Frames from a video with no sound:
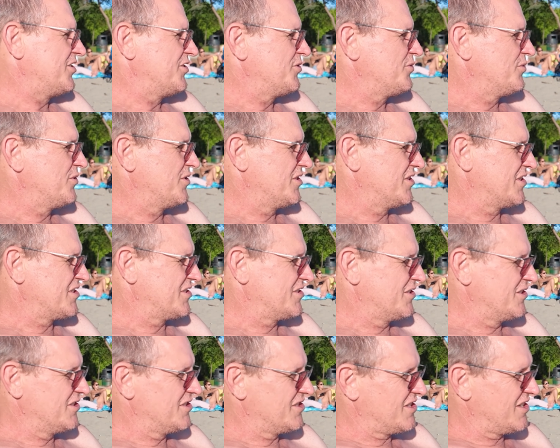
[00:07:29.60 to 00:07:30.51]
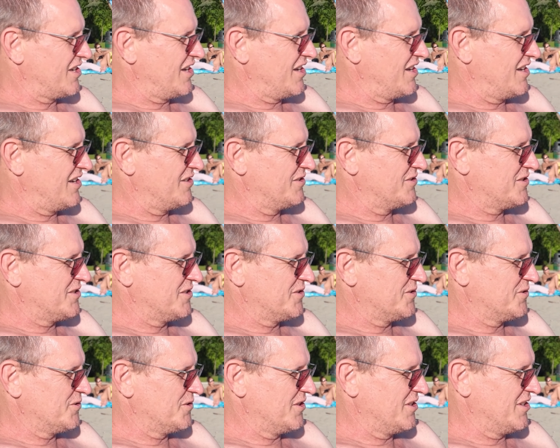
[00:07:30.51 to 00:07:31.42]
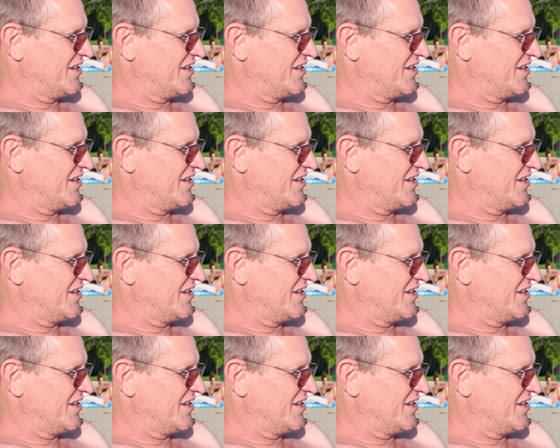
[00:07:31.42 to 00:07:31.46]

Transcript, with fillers: new work turns out, and all